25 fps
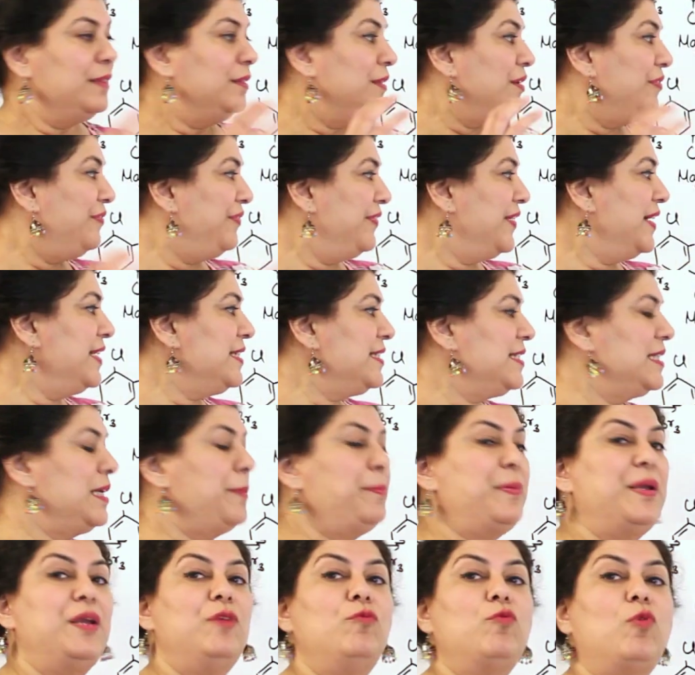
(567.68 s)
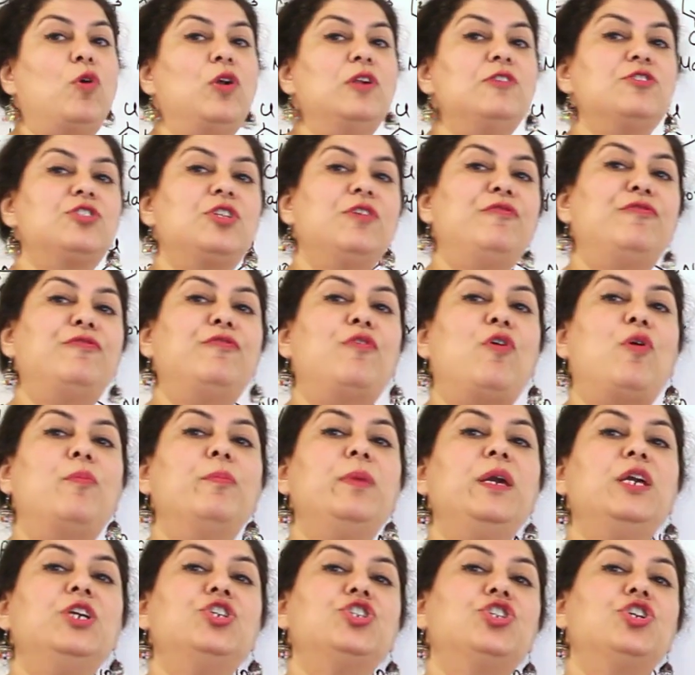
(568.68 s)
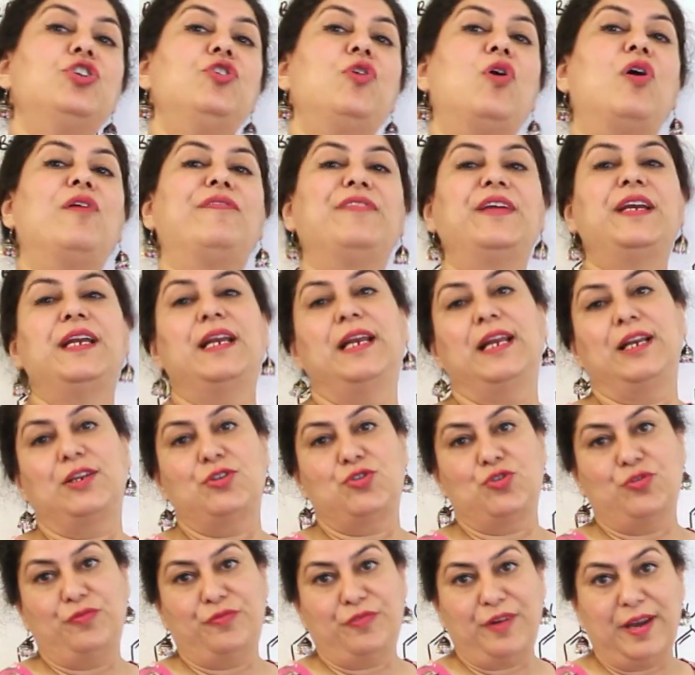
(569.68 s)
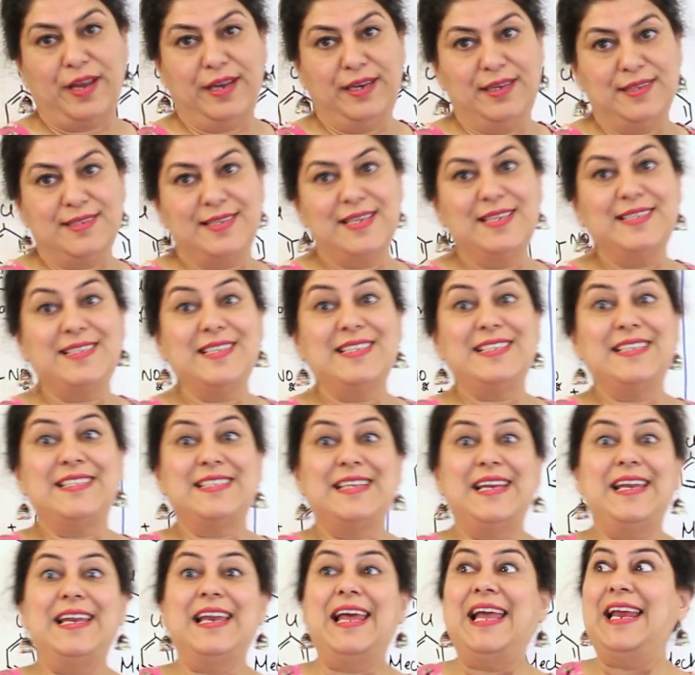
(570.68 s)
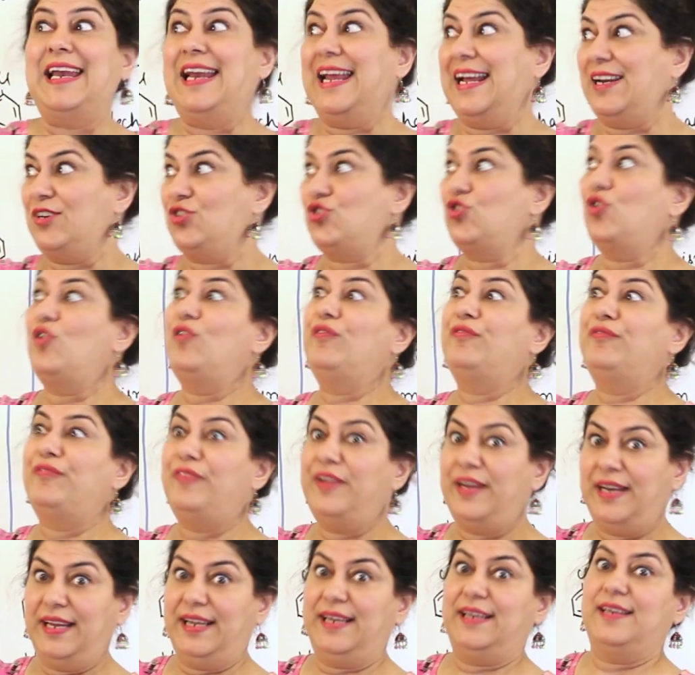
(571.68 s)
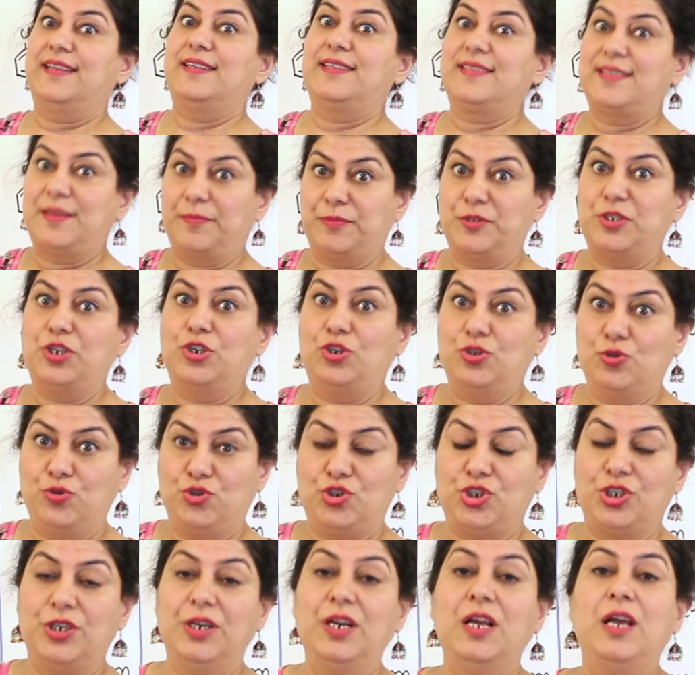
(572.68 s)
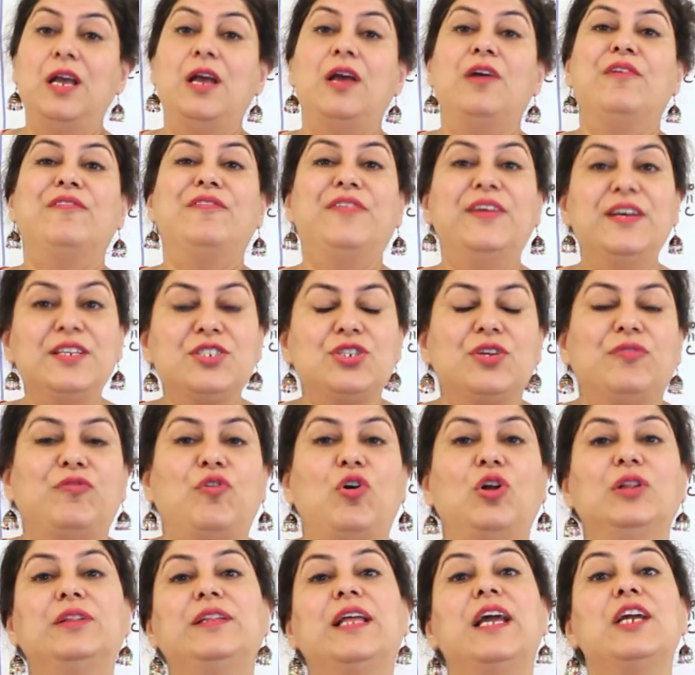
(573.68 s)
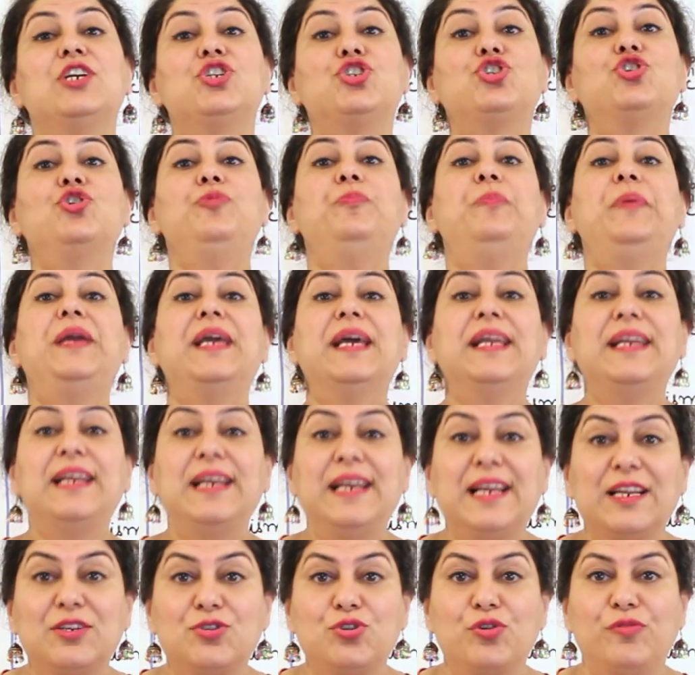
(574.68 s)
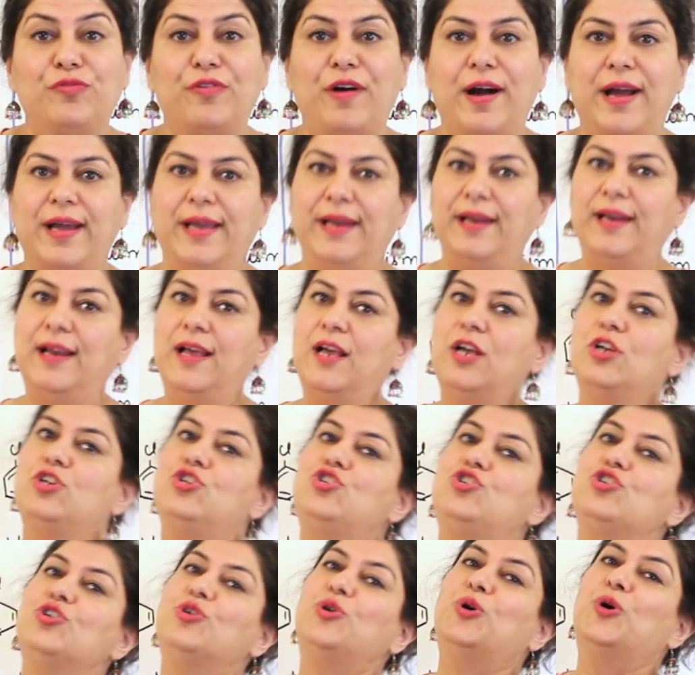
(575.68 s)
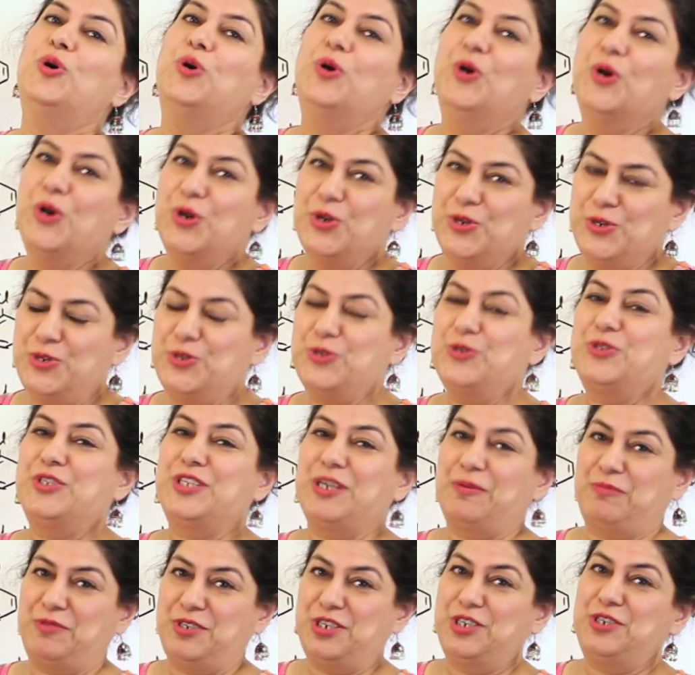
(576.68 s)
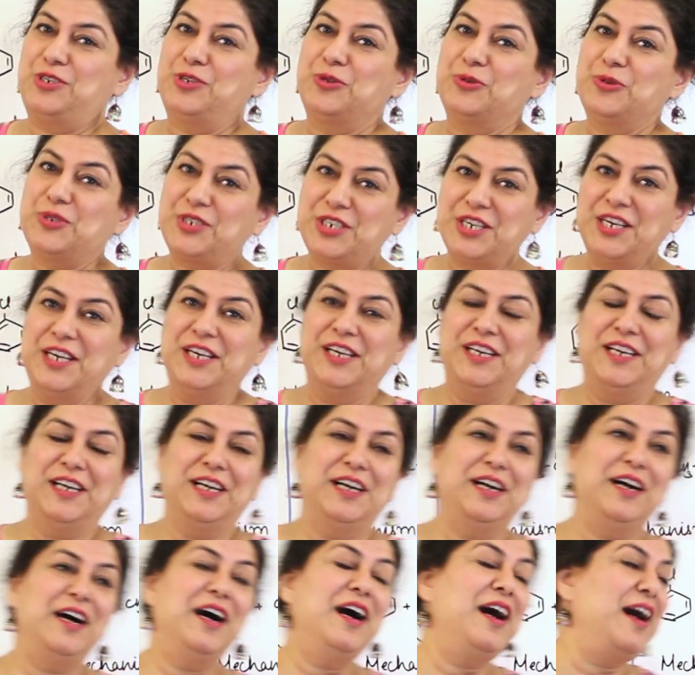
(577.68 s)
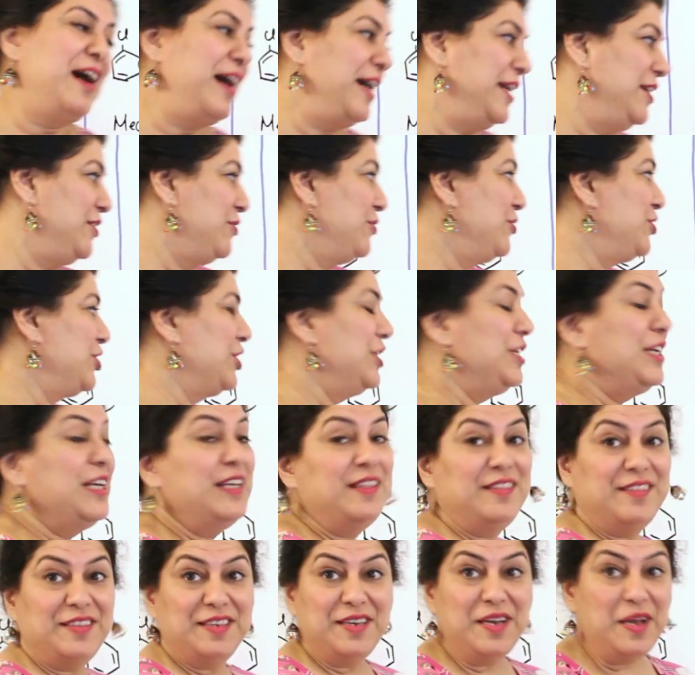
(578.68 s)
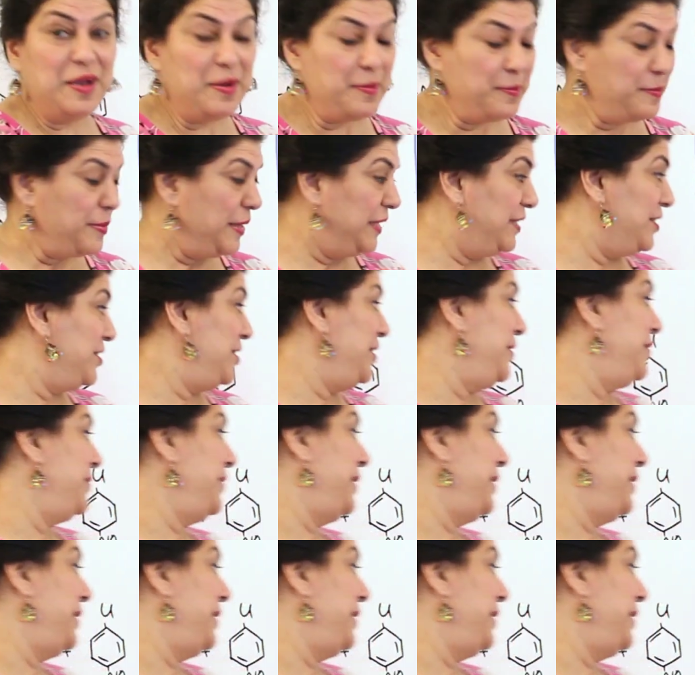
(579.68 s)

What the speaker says: The first step involves the formation of an electrophile. Since it is an electrophilic substitution, first of all, there should be an electrophile to substitute a hydrogen in the benzene